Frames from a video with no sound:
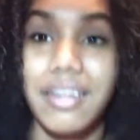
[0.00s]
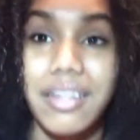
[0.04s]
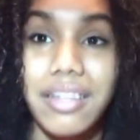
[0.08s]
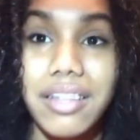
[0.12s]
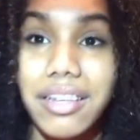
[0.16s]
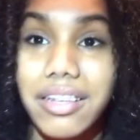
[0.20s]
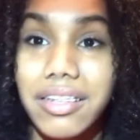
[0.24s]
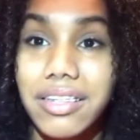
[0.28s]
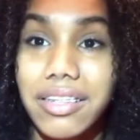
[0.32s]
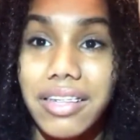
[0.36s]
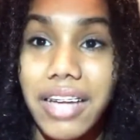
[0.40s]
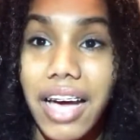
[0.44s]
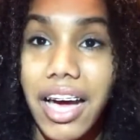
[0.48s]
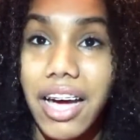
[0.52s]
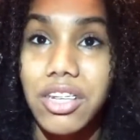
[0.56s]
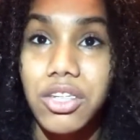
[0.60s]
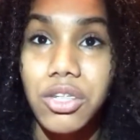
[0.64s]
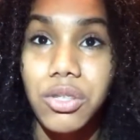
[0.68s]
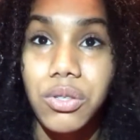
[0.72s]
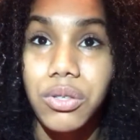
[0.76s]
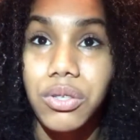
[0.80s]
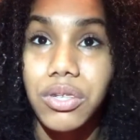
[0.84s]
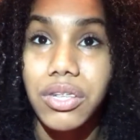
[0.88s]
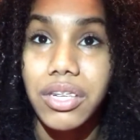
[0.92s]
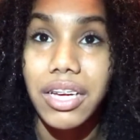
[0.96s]
this
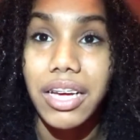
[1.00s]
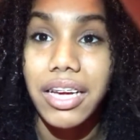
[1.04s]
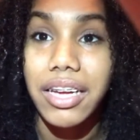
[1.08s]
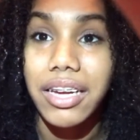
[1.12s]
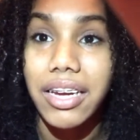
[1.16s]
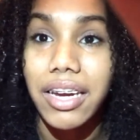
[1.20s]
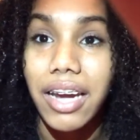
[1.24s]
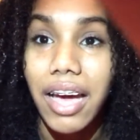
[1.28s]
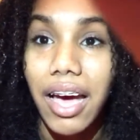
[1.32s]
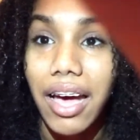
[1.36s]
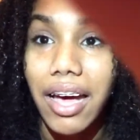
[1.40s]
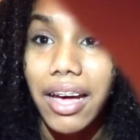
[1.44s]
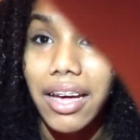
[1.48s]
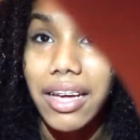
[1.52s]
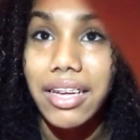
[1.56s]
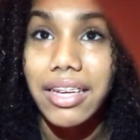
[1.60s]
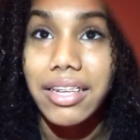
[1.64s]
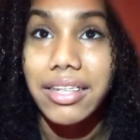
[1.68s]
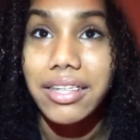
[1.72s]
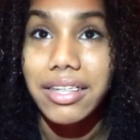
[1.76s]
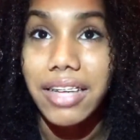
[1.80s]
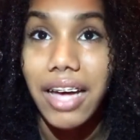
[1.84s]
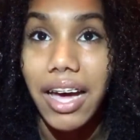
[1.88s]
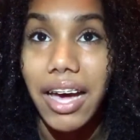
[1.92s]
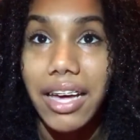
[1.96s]
natural and
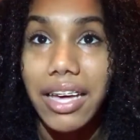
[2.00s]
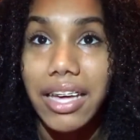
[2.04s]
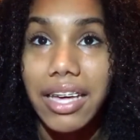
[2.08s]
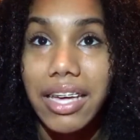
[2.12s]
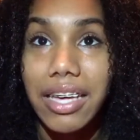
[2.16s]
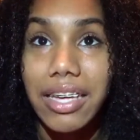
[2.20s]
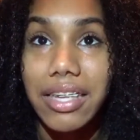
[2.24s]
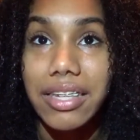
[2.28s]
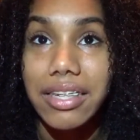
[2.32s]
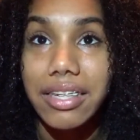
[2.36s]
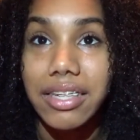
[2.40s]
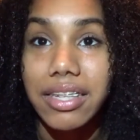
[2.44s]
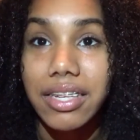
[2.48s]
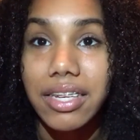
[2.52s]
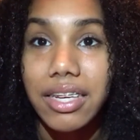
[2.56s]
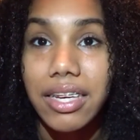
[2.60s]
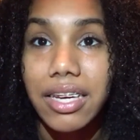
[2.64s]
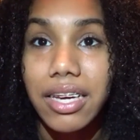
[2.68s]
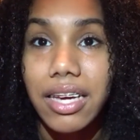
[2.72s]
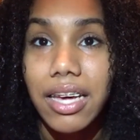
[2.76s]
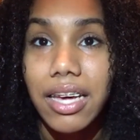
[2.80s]
is not easy.